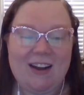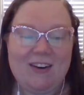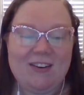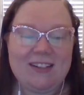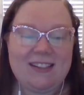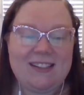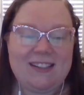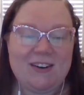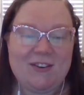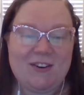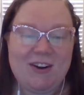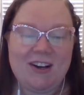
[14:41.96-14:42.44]

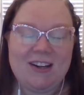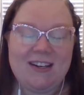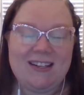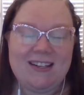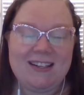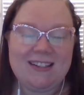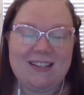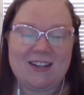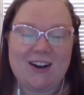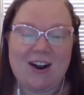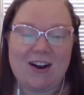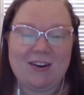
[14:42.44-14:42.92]
was so good
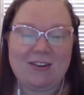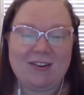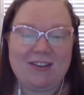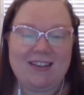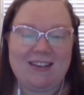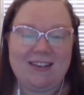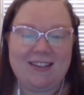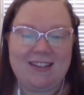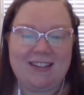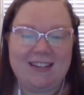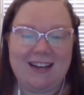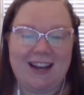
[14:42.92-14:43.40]
to talk with
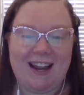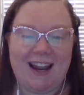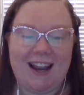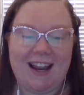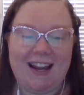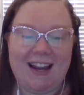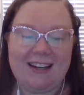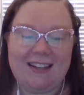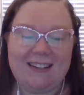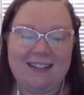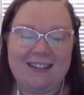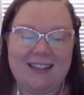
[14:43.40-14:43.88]
you
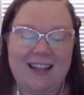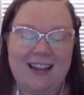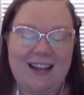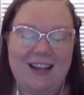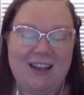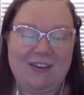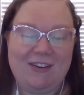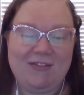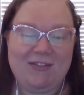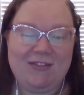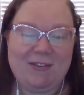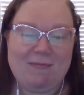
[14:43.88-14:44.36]
today.
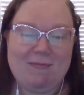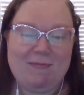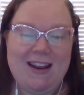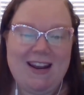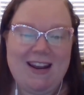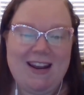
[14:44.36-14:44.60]
Thank you for